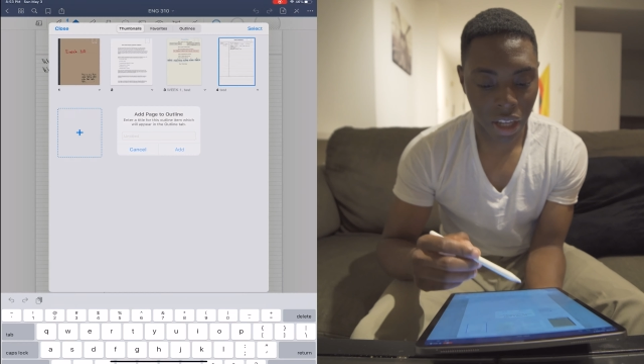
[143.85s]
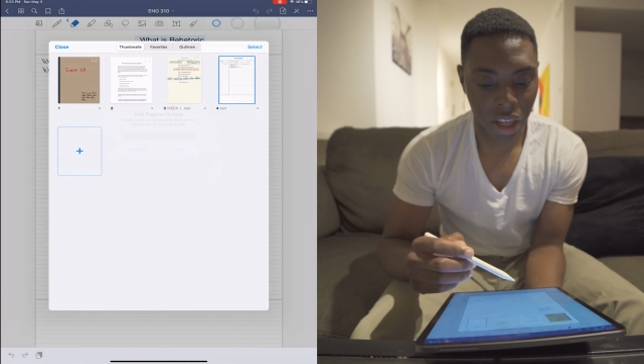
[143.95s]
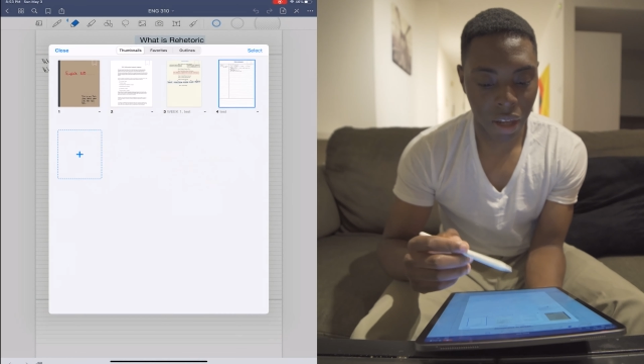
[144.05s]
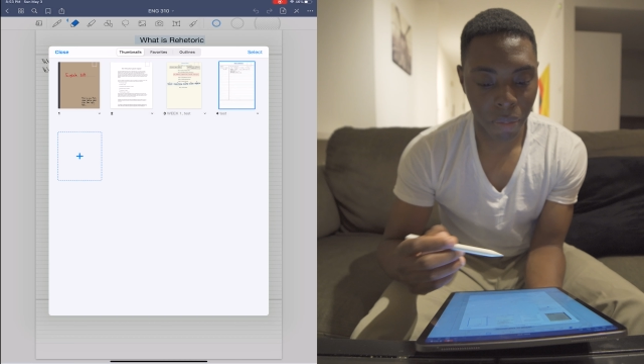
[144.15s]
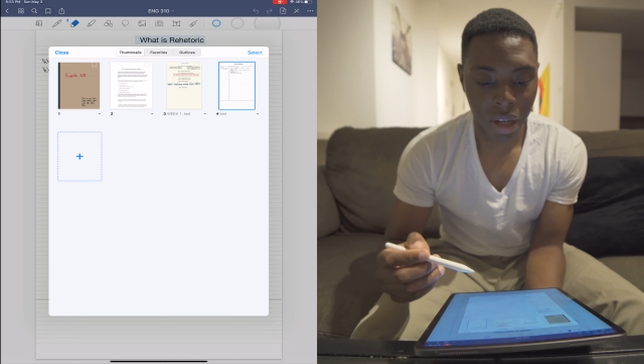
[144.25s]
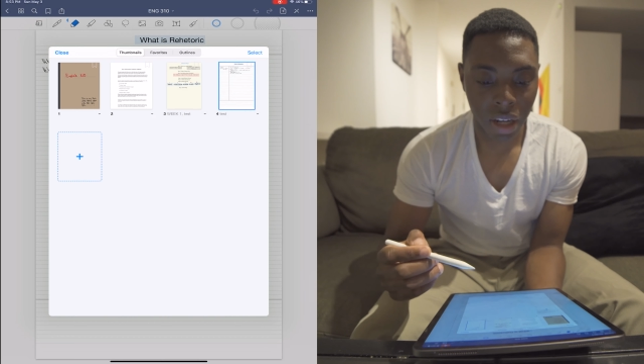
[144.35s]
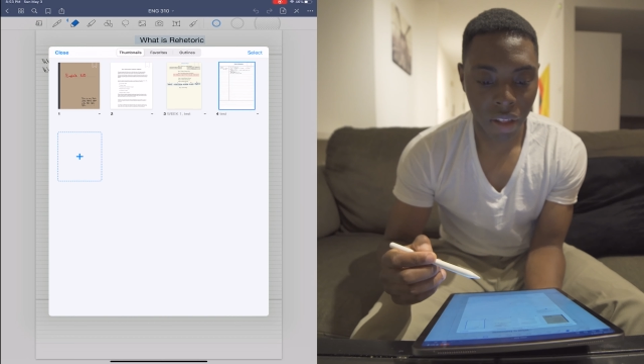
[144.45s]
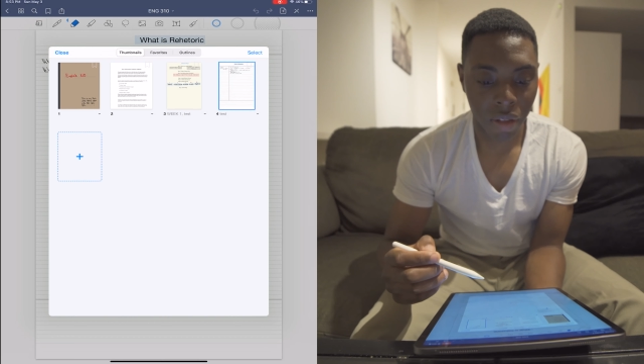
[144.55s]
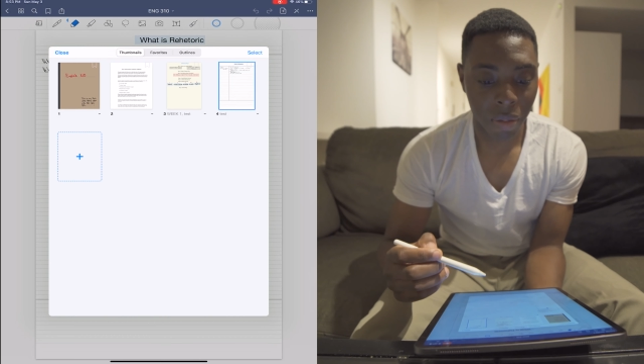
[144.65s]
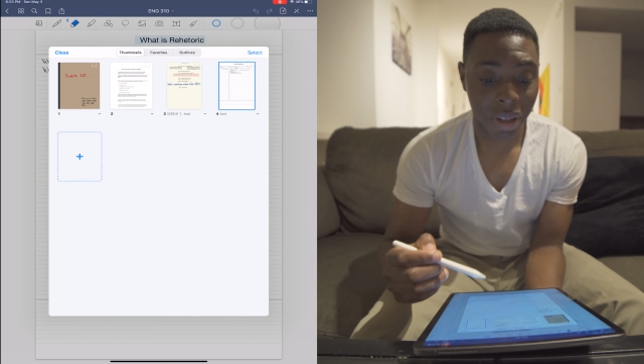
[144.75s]
it might
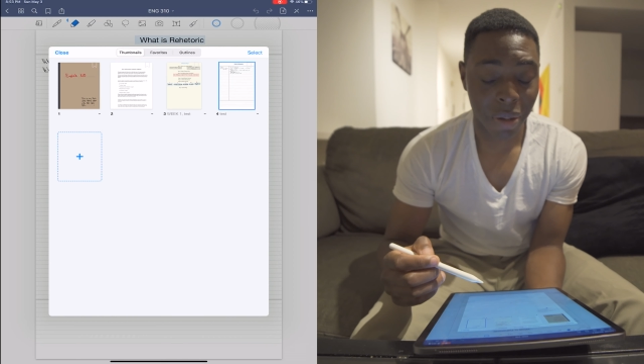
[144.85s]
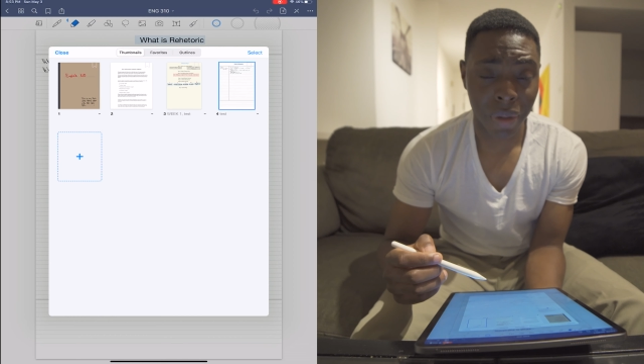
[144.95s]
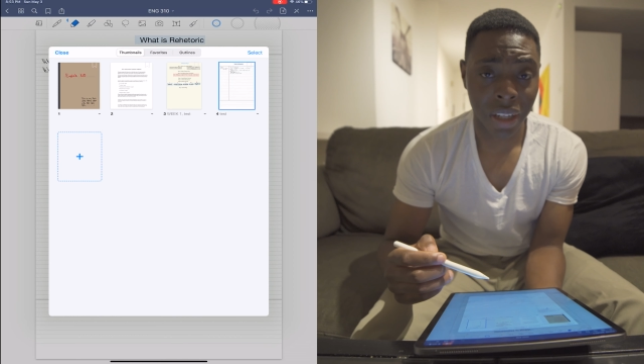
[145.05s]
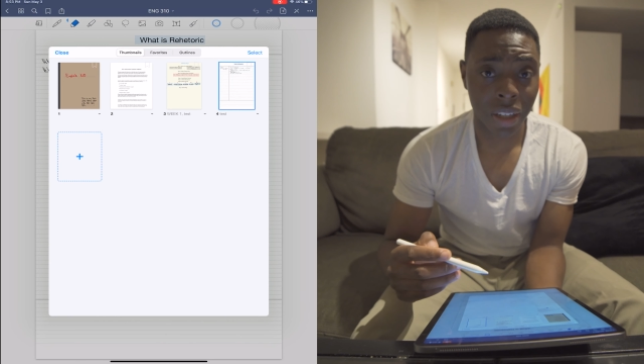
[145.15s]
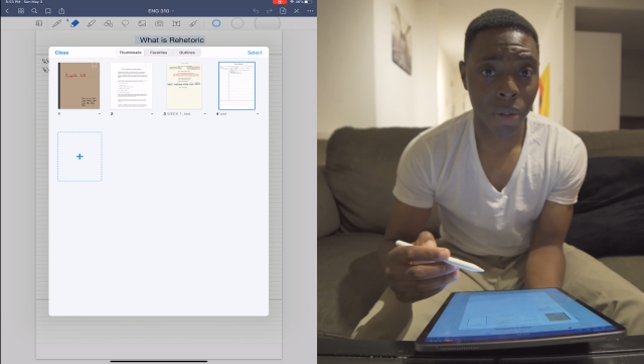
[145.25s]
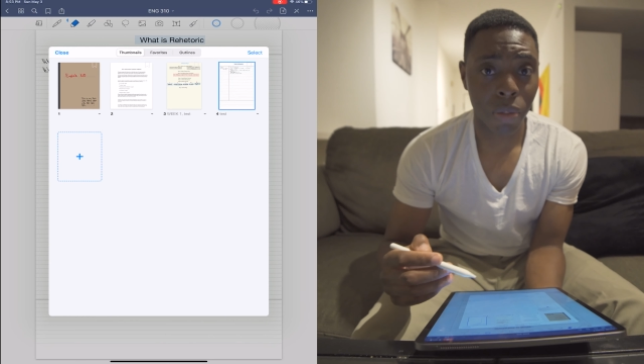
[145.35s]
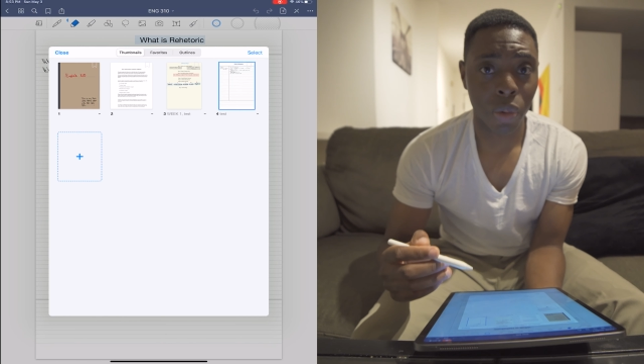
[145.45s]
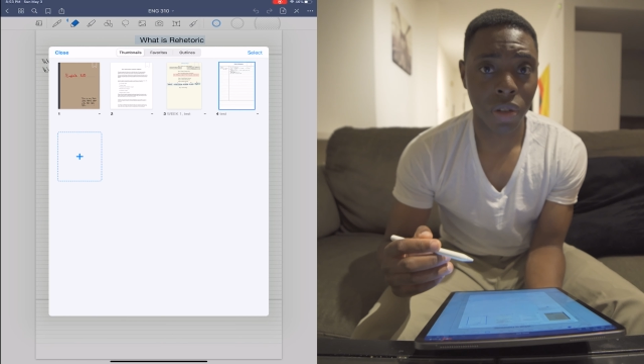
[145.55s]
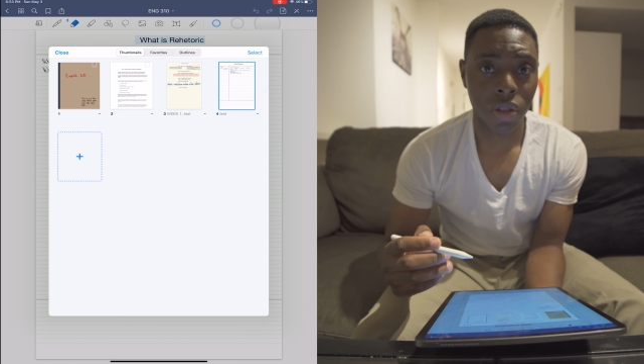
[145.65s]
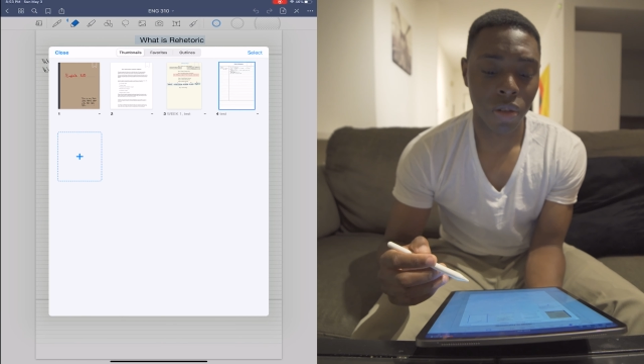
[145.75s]
not seem like a big deal, but
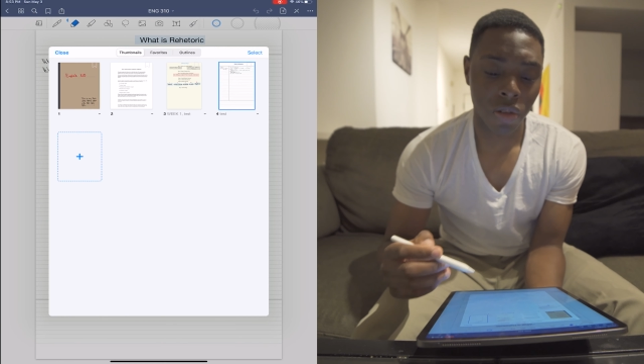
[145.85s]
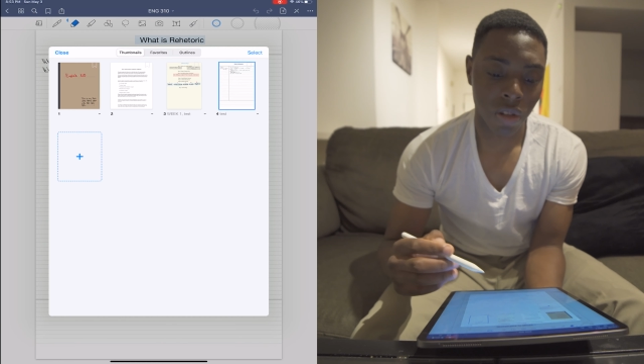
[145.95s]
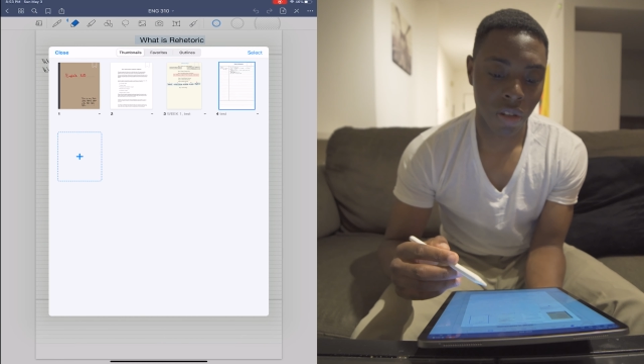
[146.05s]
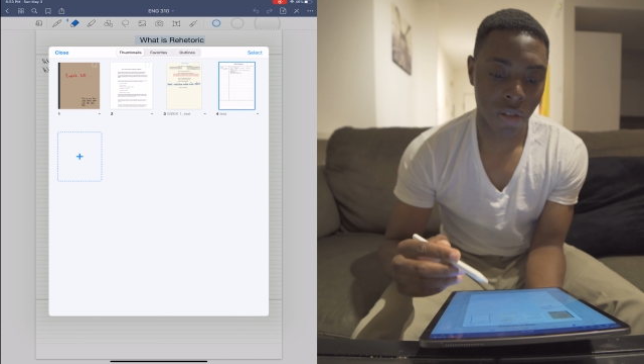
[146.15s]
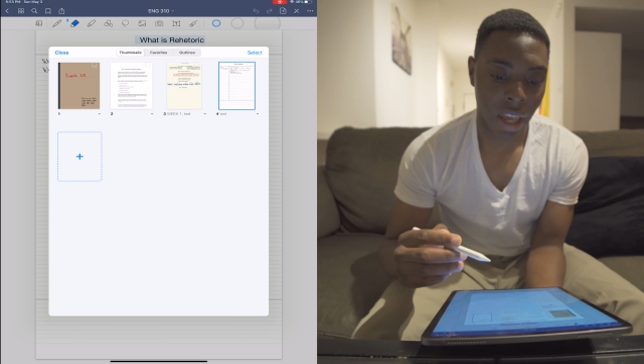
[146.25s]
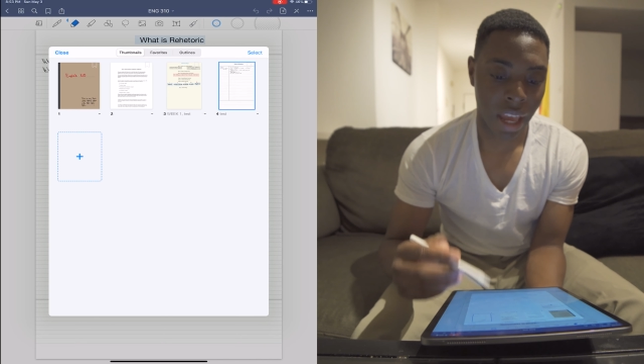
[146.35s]
when you're using this